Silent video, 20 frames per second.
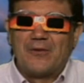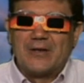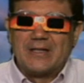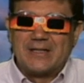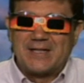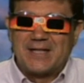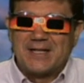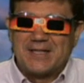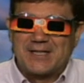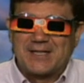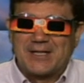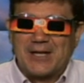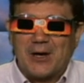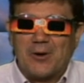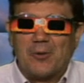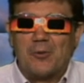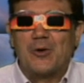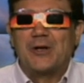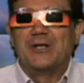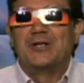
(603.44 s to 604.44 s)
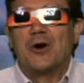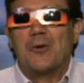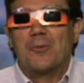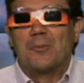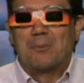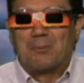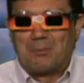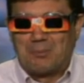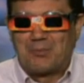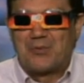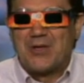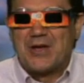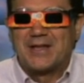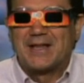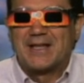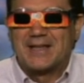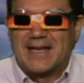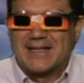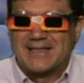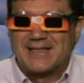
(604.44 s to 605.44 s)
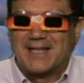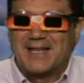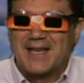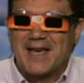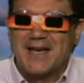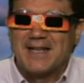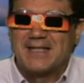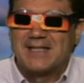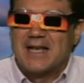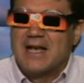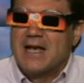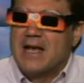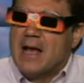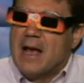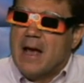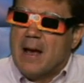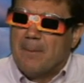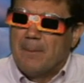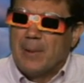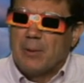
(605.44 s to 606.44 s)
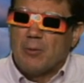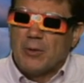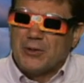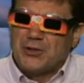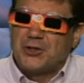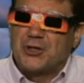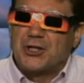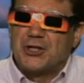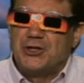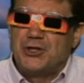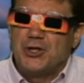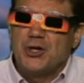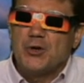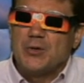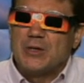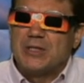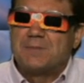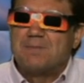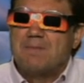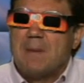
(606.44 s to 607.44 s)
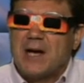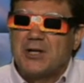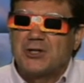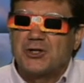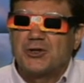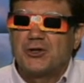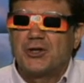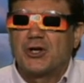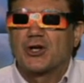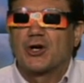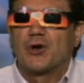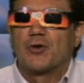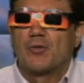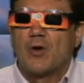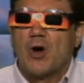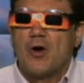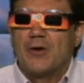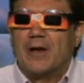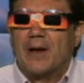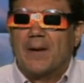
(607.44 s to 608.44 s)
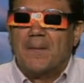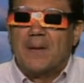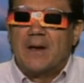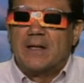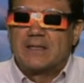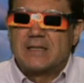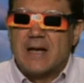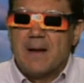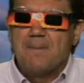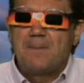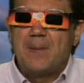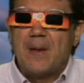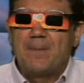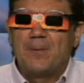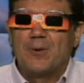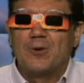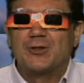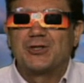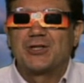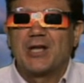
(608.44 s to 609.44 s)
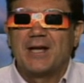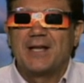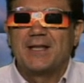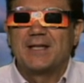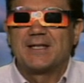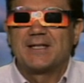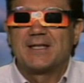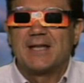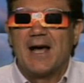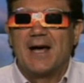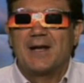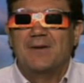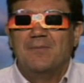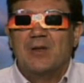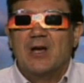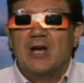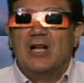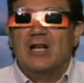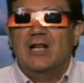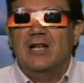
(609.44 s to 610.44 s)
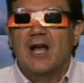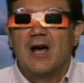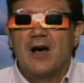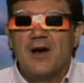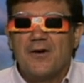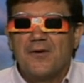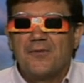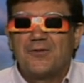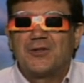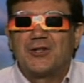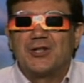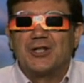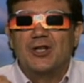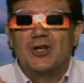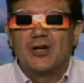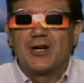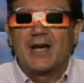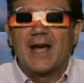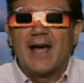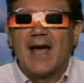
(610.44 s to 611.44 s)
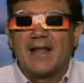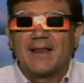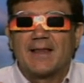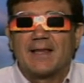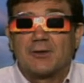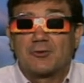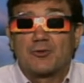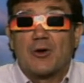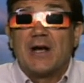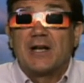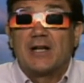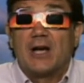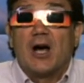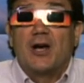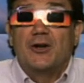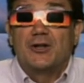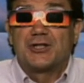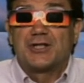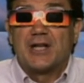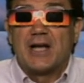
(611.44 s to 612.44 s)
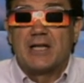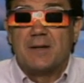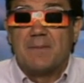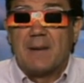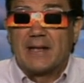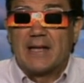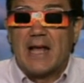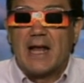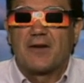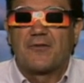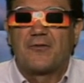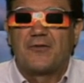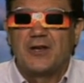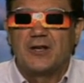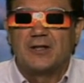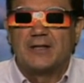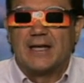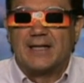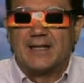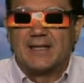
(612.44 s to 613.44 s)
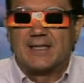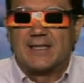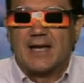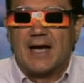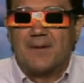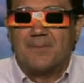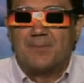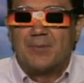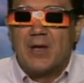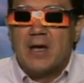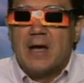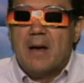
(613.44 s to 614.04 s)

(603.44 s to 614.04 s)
physicists uh, don't think that that's the case, but what you can do is measure the corona. Some people who study the sun love to look at the, trying to understand the magnetic field on the sun.